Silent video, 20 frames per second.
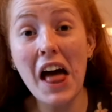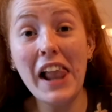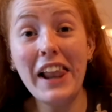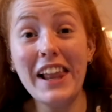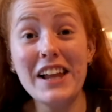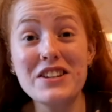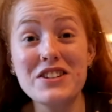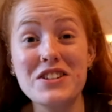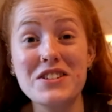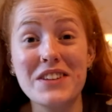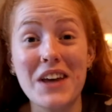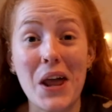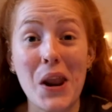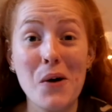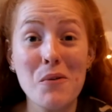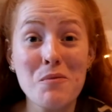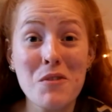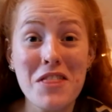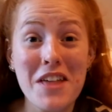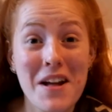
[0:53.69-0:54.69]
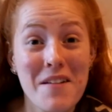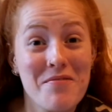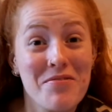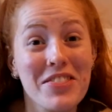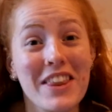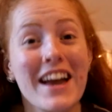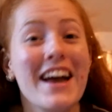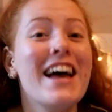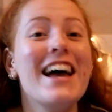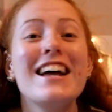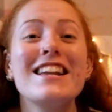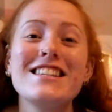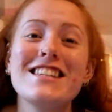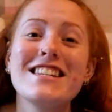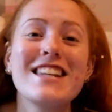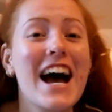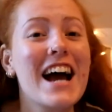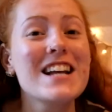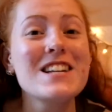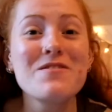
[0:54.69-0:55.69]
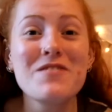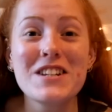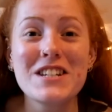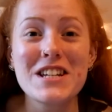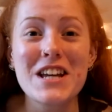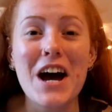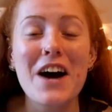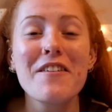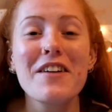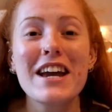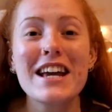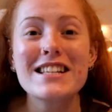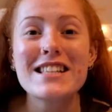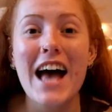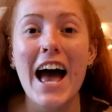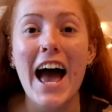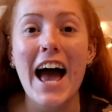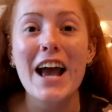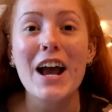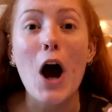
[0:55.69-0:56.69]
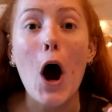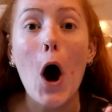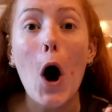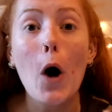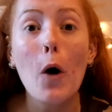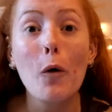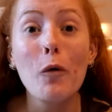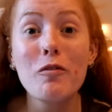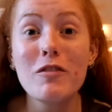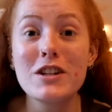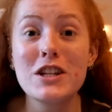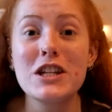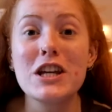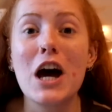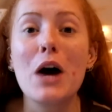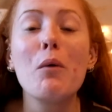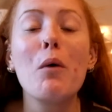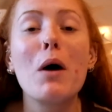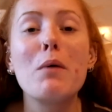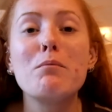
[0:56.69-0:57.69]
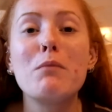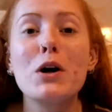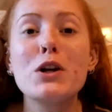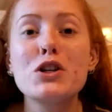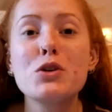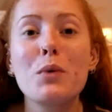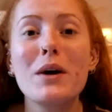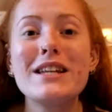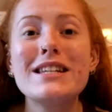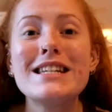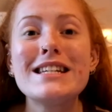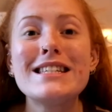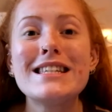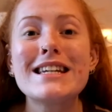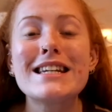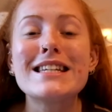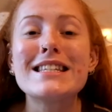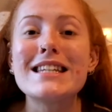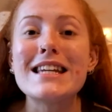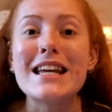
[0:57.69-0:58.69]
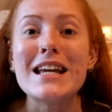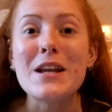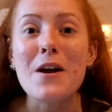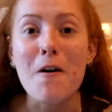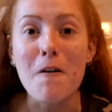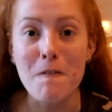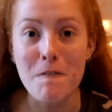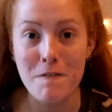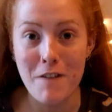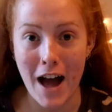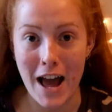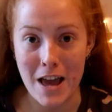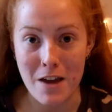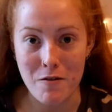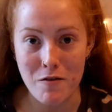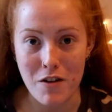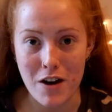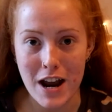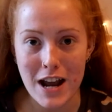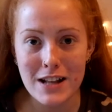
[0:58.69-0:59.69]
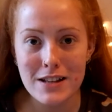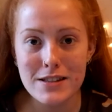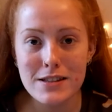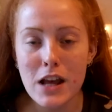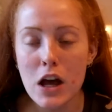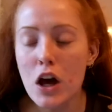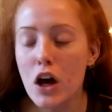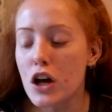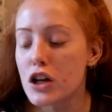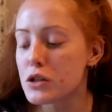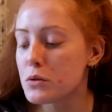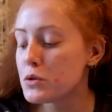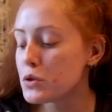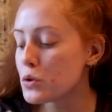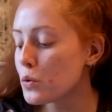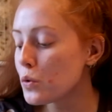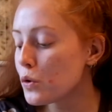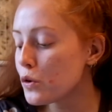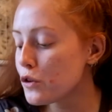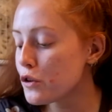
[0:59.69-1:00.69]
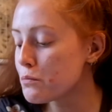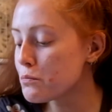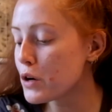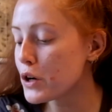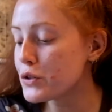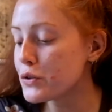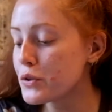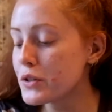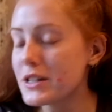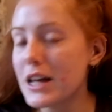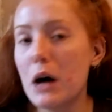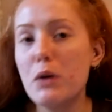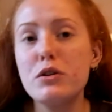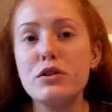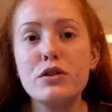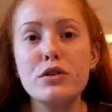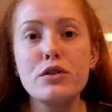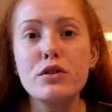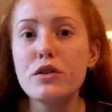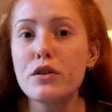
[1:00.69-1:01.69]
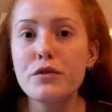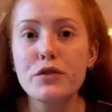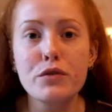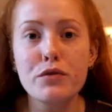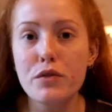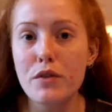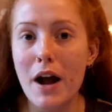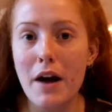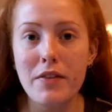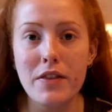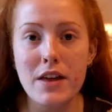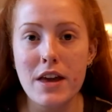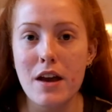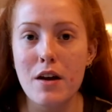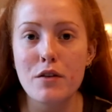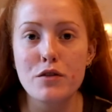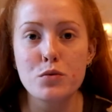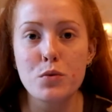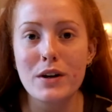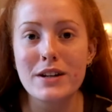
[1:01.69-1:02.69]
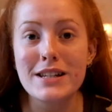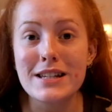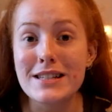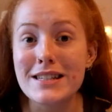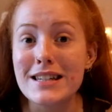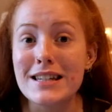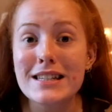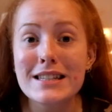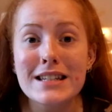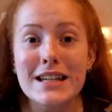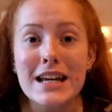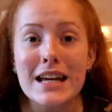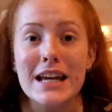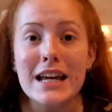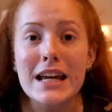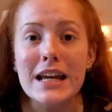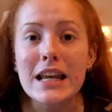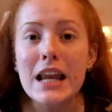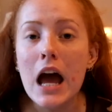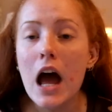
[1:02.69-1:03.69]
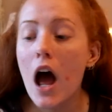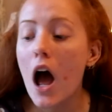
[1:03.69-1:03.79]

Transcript: let's just get on with it. Today's video is a whole video on my 2016 favourites. So it's all of the products that I loved throughout the year of 2016.